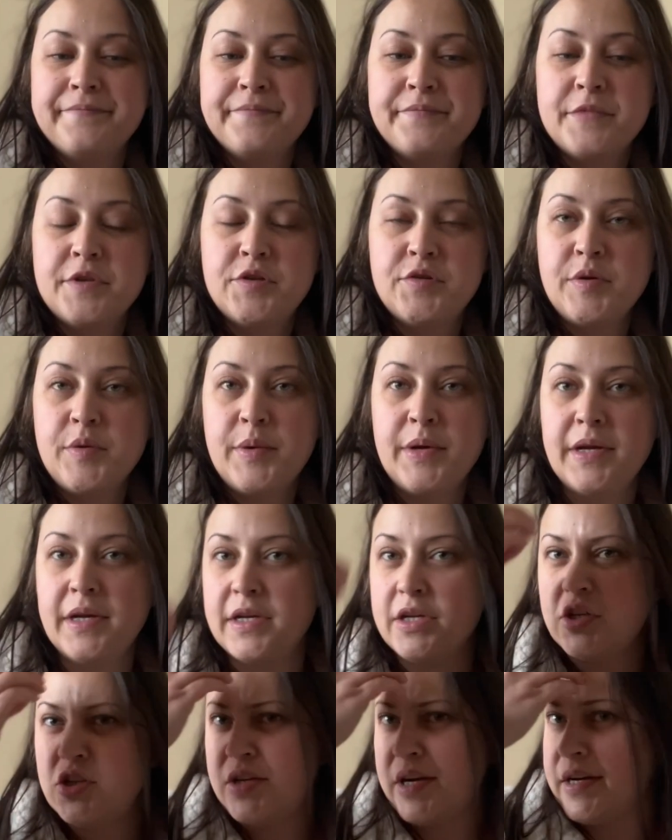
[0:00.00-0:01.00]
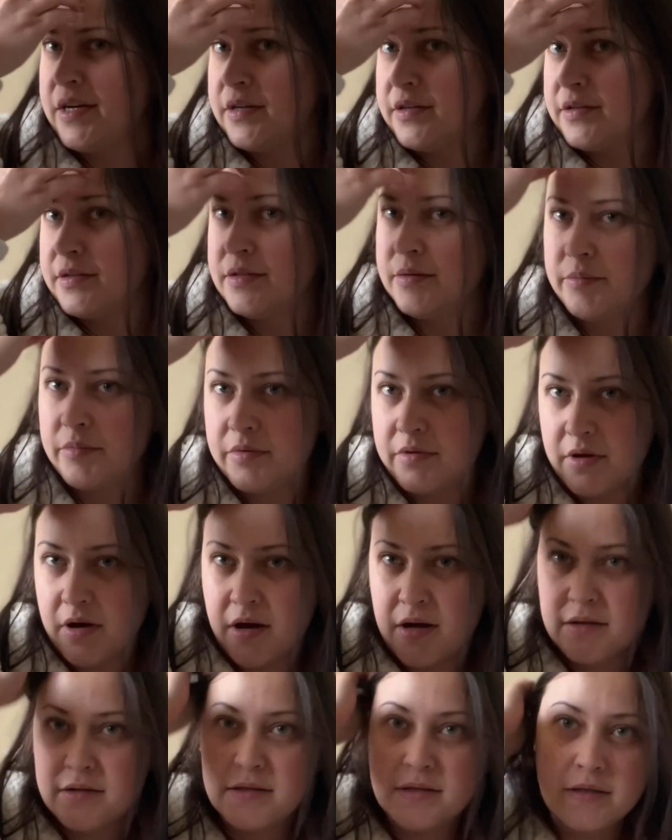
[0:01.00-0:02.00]
So I wanted to share some
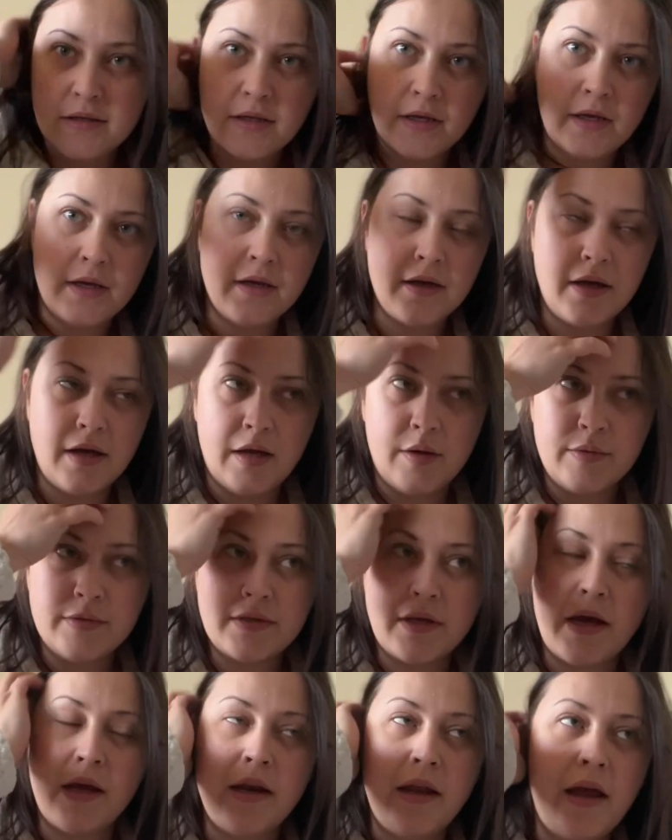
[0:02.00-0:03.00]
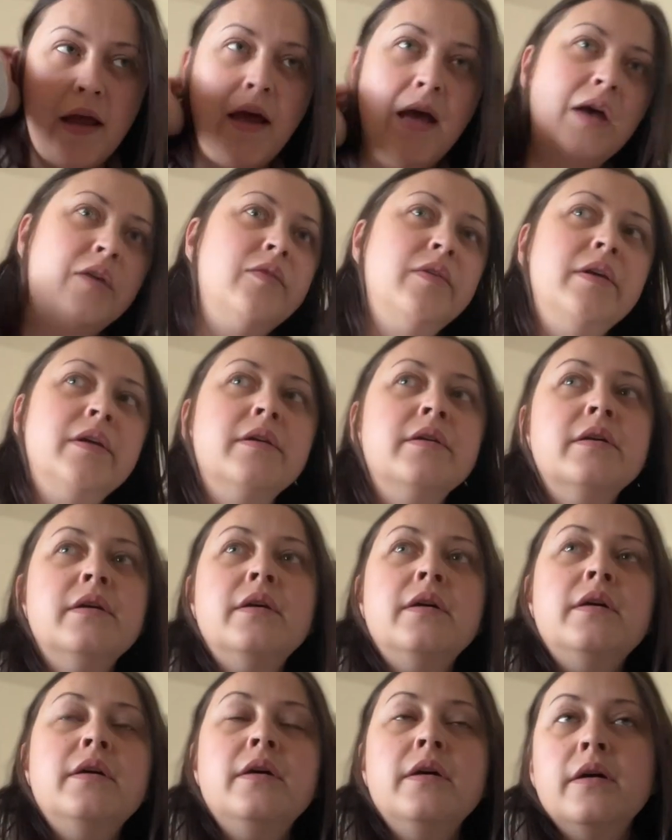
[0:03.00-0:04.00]
thoughts that I was kind of having,
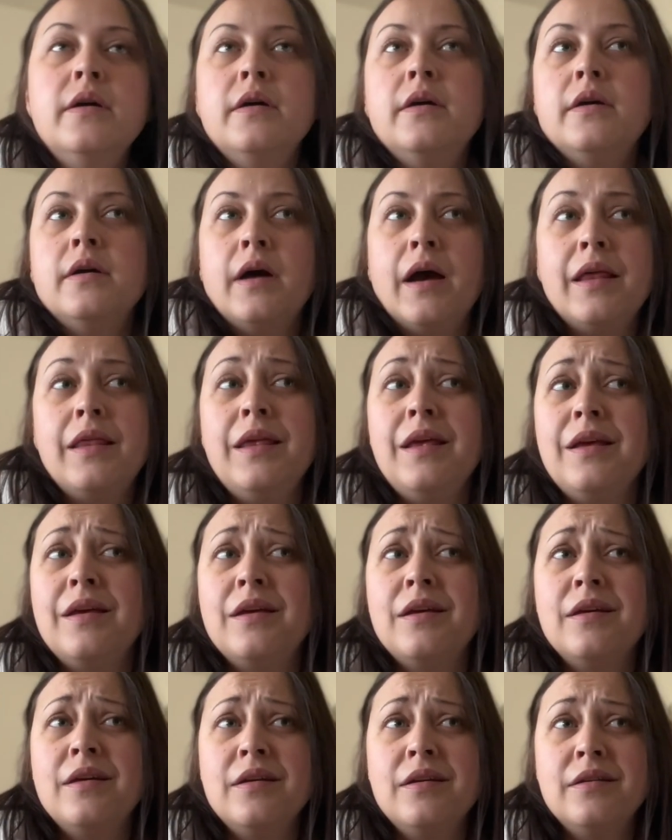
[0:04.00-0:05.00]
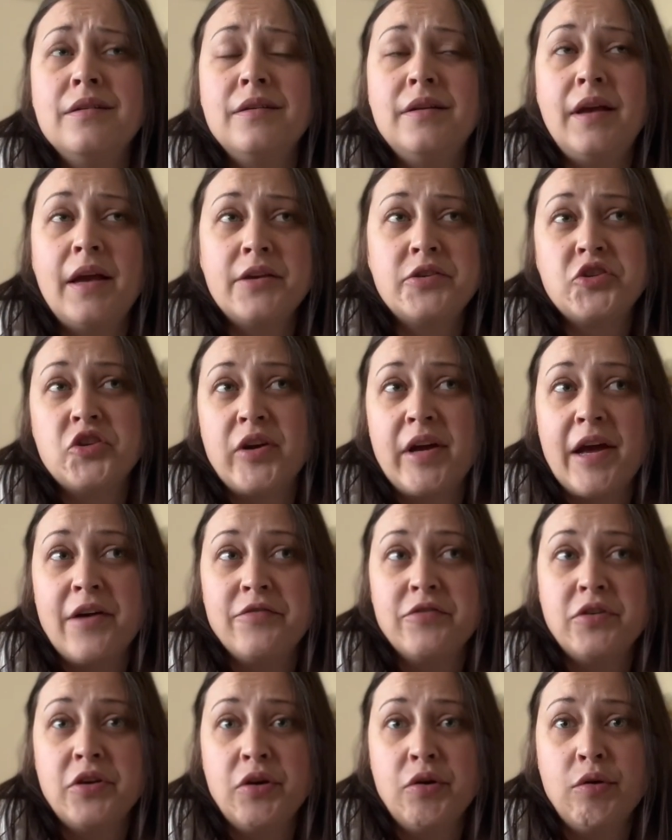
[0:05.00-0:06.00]
I think yesterday
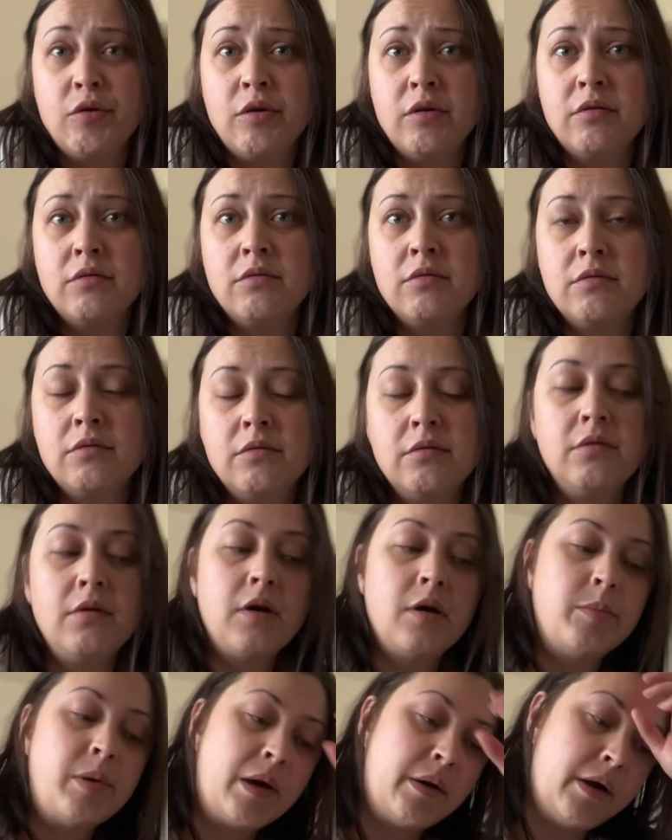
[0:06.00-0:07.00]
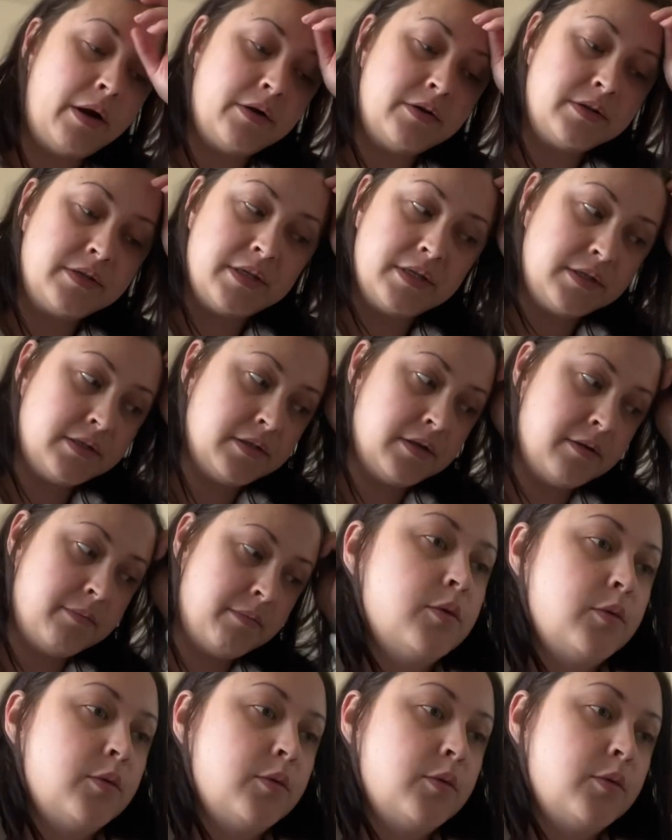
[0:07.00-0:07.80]
afternoon, about our system.